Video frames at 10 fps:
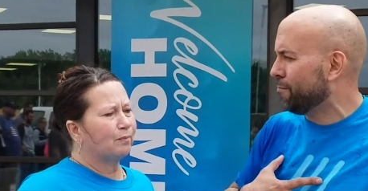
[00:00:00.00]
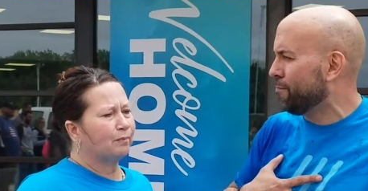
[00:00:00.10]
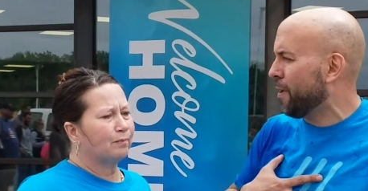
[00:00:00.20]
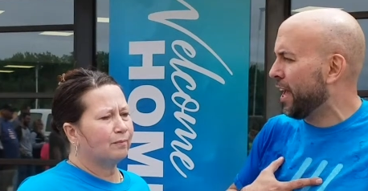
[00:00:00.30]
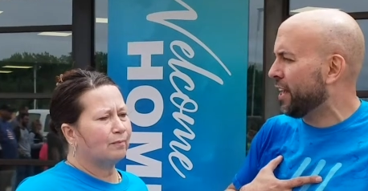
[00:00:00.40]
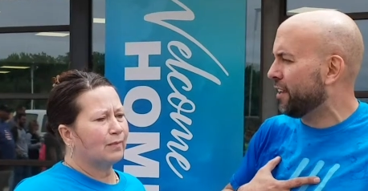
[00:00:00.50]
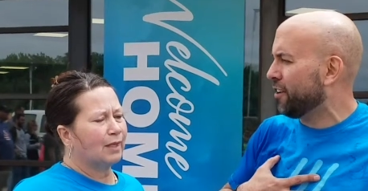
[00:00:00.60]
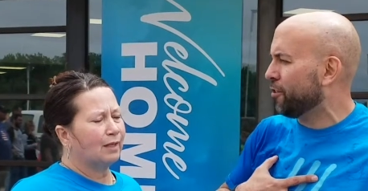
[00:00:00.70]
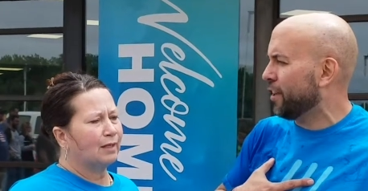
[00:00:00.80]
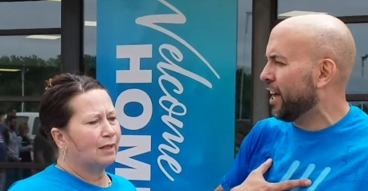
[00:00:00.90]
Speaker 1: made in
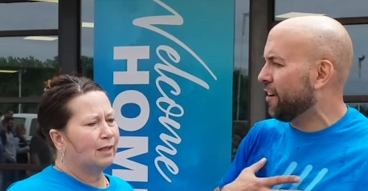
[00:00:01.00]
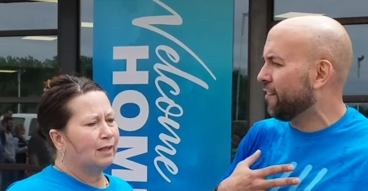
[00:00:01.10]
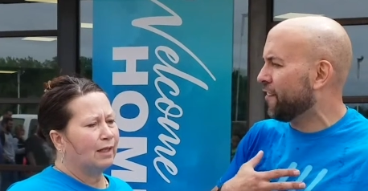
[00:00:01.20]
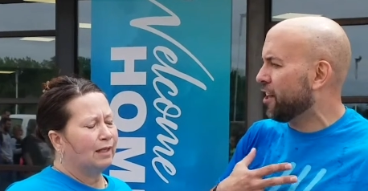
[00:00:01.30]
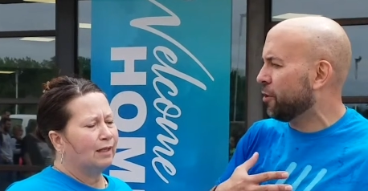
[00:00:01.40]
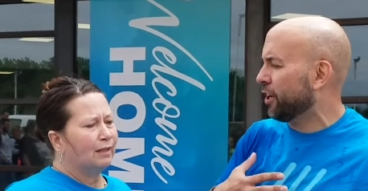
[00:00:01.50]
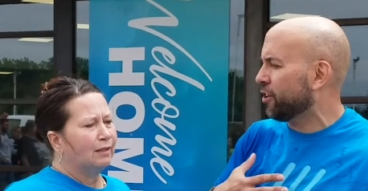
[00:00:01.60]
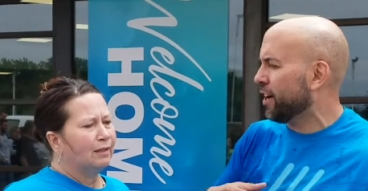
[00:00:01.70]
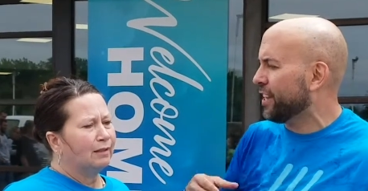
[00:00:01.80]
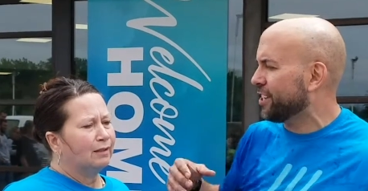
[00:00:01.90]
your life following
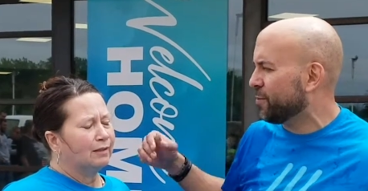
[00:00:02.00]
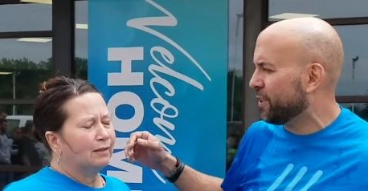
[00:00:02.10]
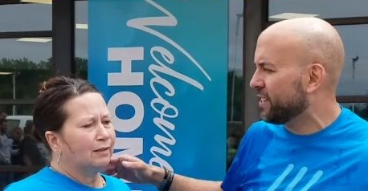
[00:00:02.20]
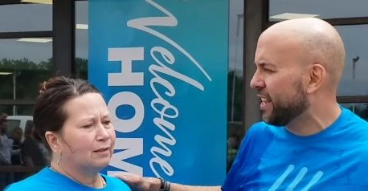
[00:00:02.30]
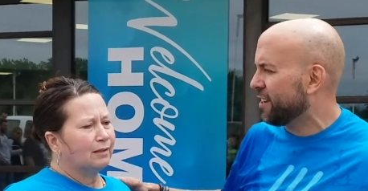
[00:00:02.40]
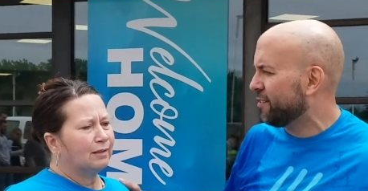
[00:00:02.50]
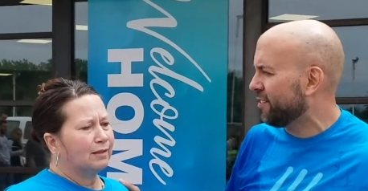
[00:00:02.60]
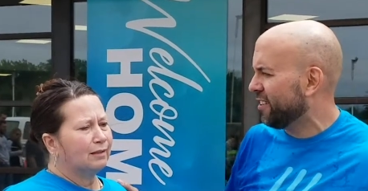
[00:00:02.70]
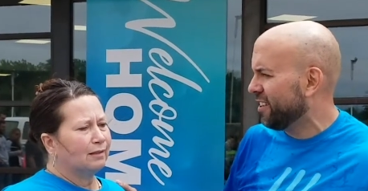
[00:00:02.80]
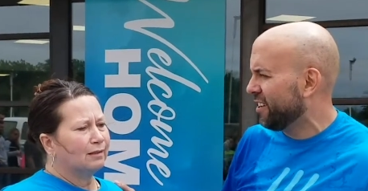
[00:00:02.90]
Christ? What does that,
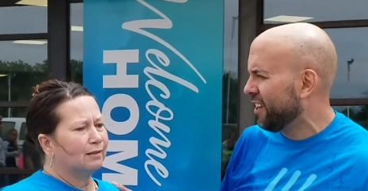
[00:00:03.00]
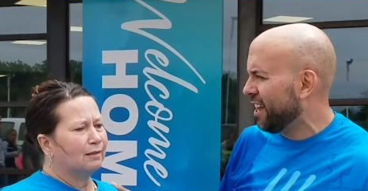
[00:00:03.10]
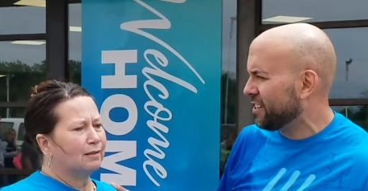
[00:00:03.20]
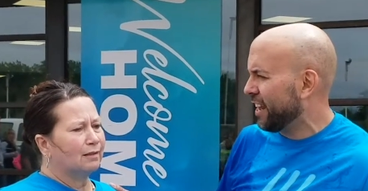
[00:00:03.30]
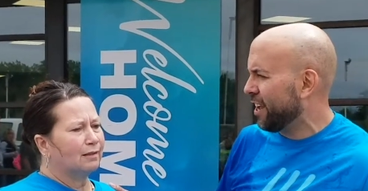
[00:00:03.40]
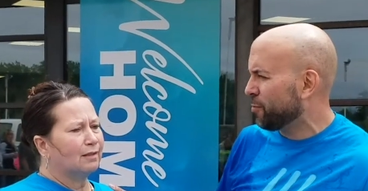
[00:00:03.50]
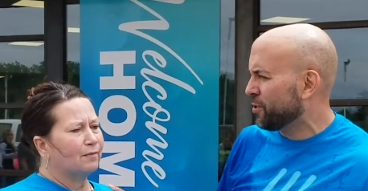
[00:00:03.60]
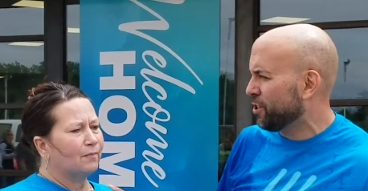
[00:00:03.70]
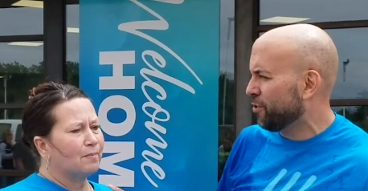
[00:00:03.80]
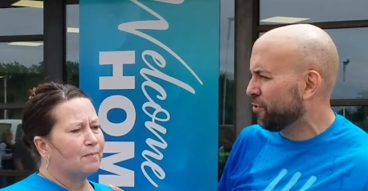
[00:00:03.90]
how's that helped
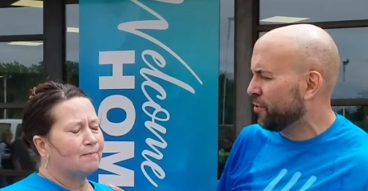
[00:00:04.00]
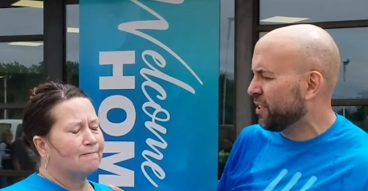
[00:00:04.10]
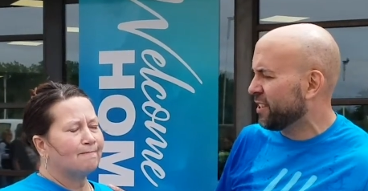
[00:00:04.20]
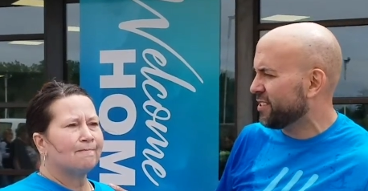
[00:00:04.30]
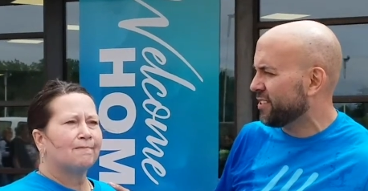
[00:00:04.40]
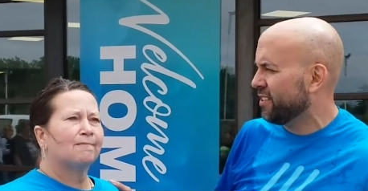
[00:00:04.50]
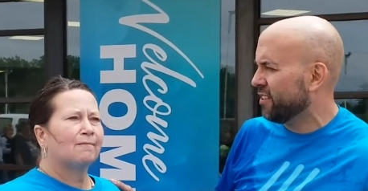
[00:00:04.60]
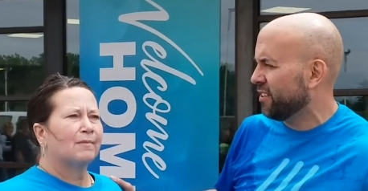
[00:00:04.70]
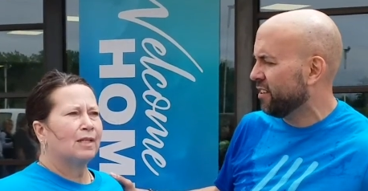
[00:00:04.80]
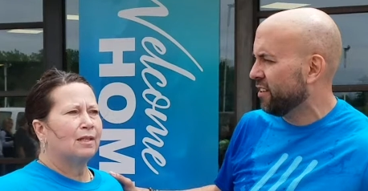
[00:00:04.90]
you through this?
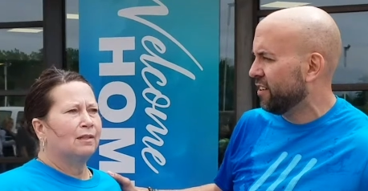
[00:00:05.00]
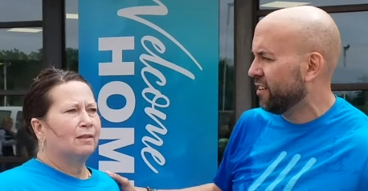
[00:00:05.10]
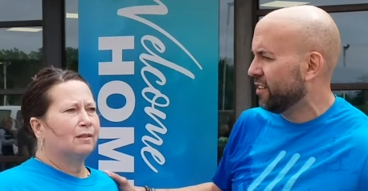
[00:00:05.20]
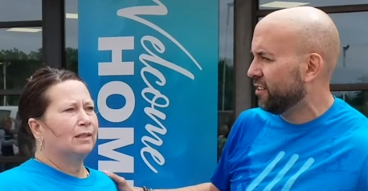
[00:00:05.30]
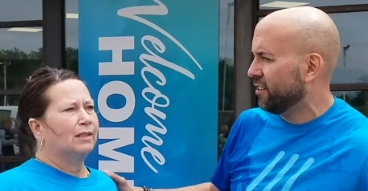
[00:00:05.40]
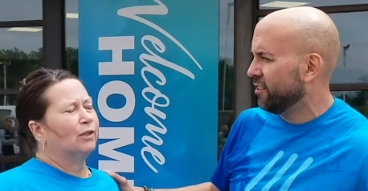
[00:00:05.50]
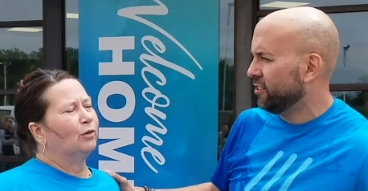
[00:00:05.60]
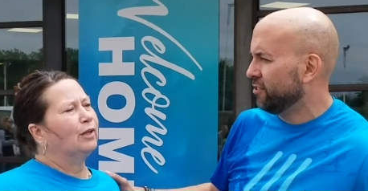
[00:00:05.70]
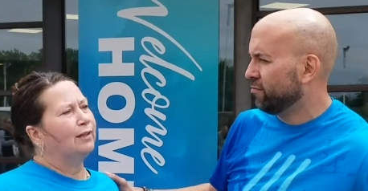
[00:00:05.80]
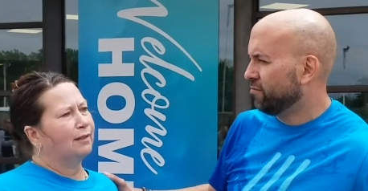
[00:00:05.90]
Speaker 2: That's the
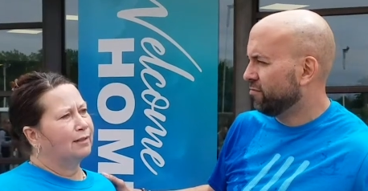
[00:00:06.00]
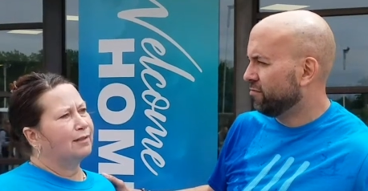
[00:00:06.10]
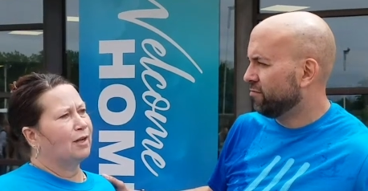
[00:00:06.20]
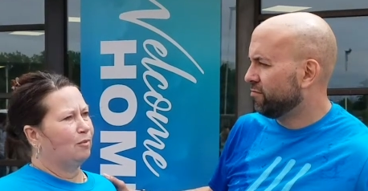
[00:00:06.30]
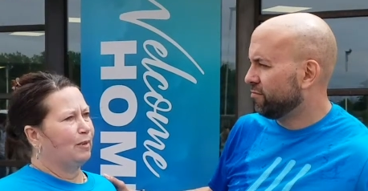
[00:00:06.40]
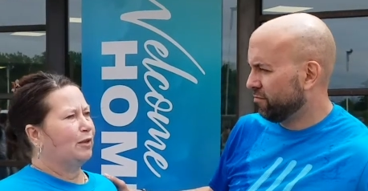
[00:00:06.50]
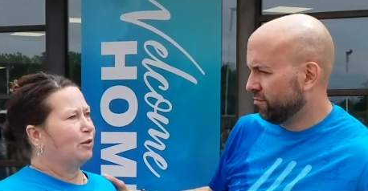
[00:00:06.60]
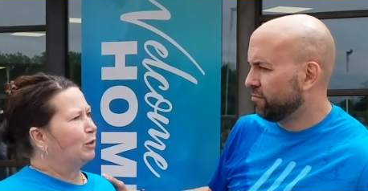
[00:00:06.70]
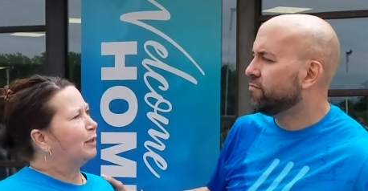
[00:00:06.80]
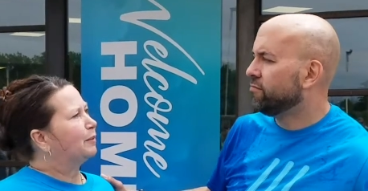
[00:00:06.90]
only thing that's helped me
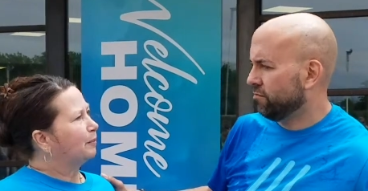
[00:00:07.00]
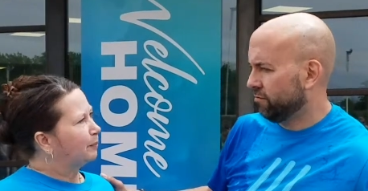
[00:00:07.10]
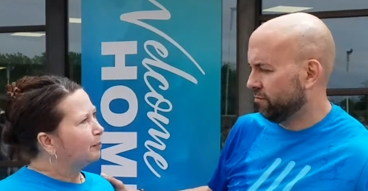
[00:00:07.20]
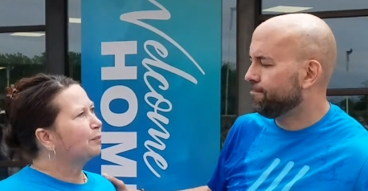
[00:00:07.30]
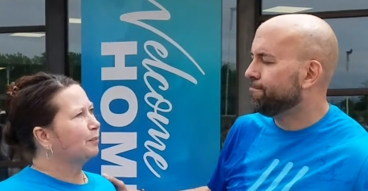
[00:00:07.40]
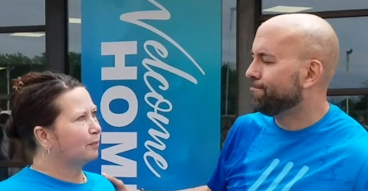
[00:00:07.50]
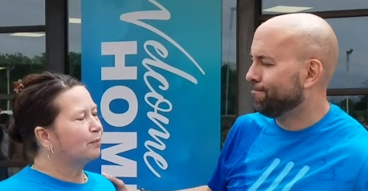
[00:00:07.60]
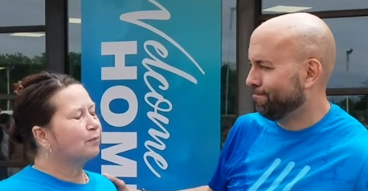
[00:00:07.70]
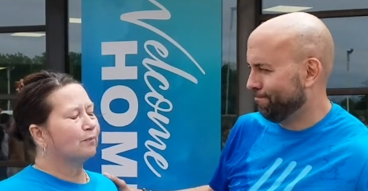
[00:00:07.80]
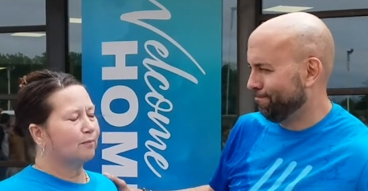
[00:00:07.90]
through
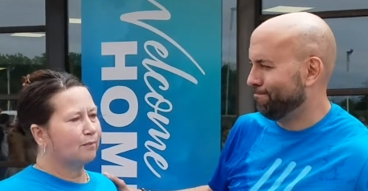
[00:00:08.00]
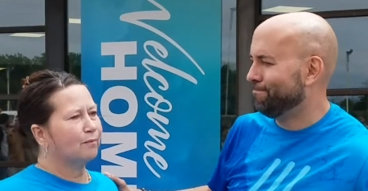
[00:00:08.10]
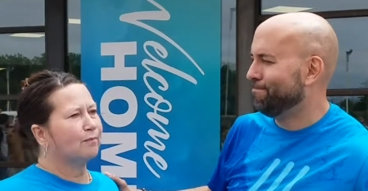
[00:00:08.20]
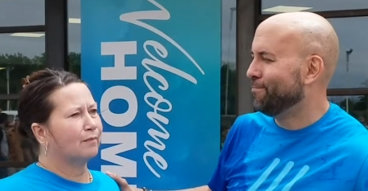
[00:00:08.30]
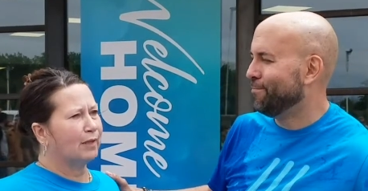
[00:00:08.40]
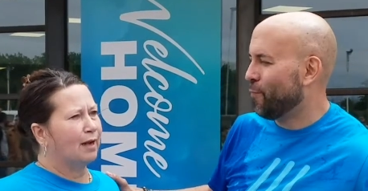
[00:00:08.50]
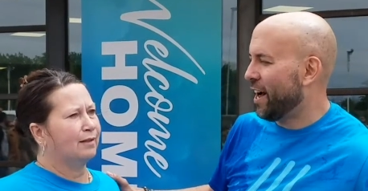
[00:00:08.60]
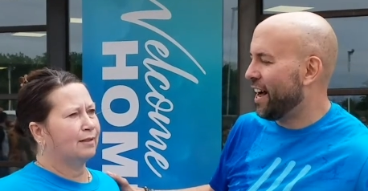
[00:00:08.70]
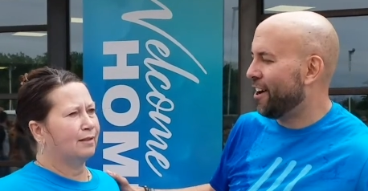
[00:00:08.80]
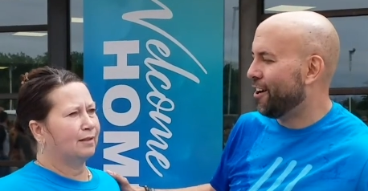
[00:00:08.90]
it.
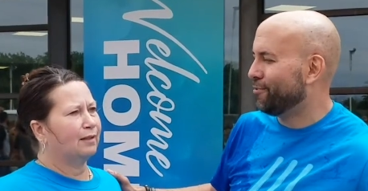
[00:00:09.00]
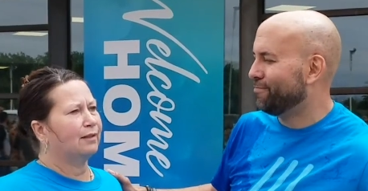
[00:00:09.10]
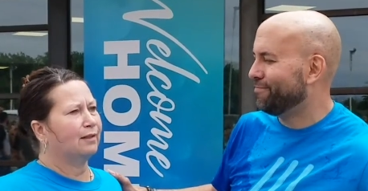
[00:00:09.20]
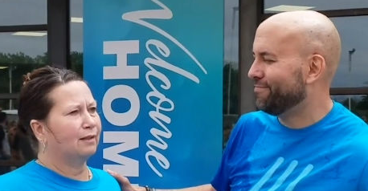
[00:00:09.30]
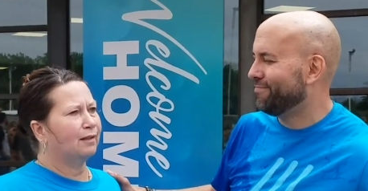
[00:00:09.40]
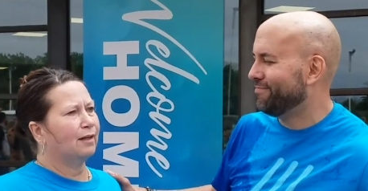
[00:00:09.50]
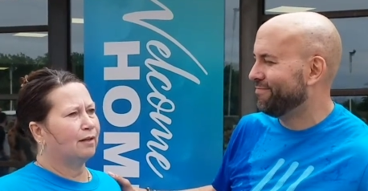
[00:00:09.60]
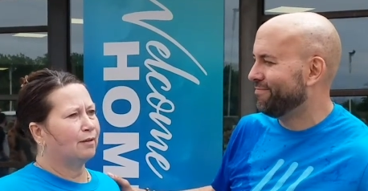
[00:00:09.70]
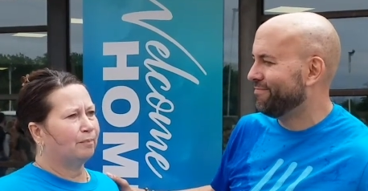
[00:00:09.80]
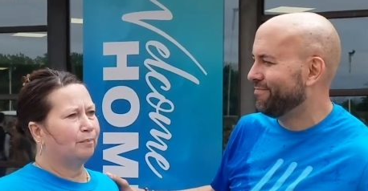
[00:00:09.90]
wow.
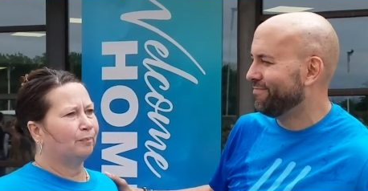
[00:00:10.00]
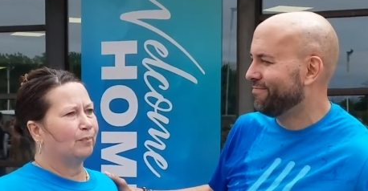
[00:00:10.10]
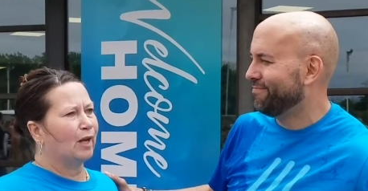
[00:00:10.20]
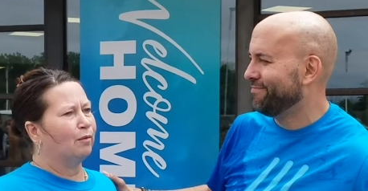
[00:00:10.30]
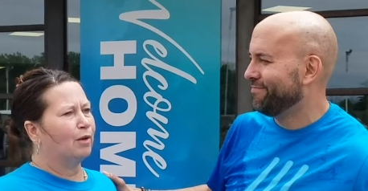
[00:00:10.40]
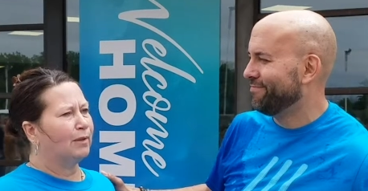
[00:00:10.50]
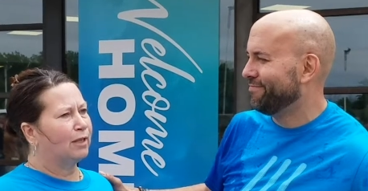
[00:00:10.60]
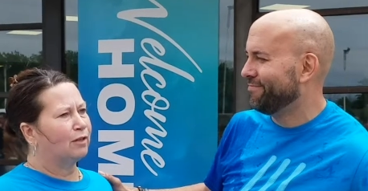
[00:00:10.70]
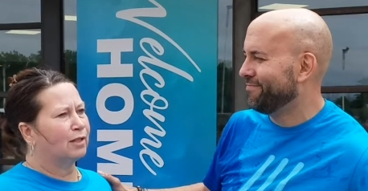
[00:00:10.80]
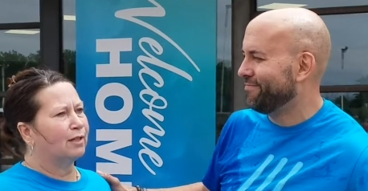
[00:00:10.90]
um, I wouldn't be
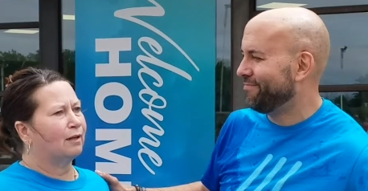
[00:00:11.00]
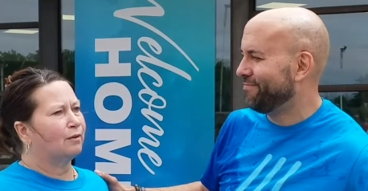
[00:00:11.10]
here today